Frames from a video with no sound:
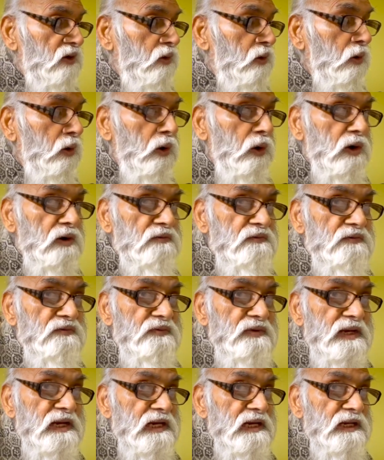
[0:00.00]
or
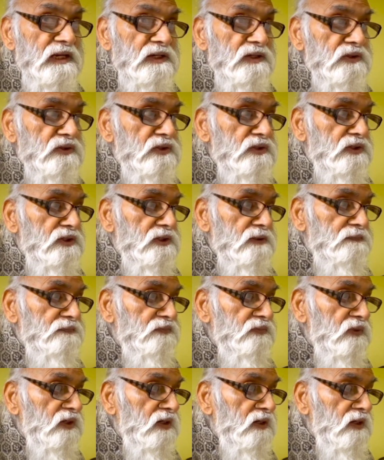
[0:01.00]
feelings,
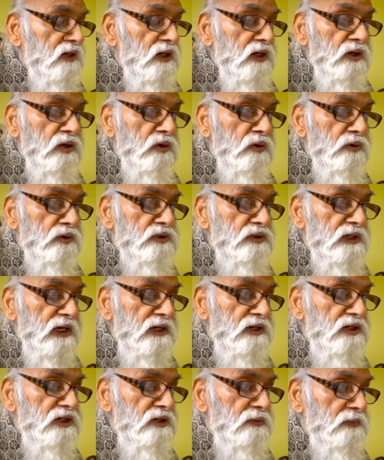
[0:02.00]
no
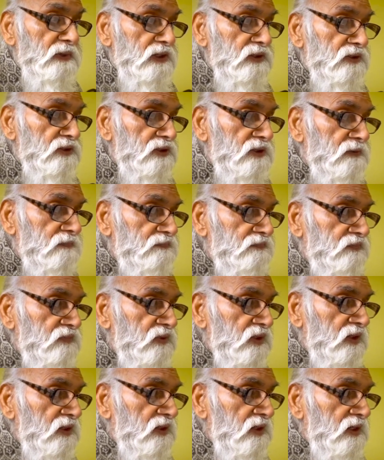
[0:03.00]
sentiments.
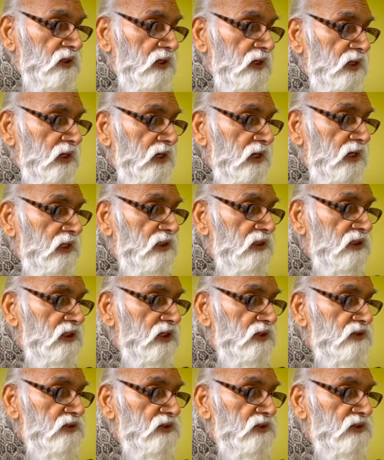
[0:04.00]
In this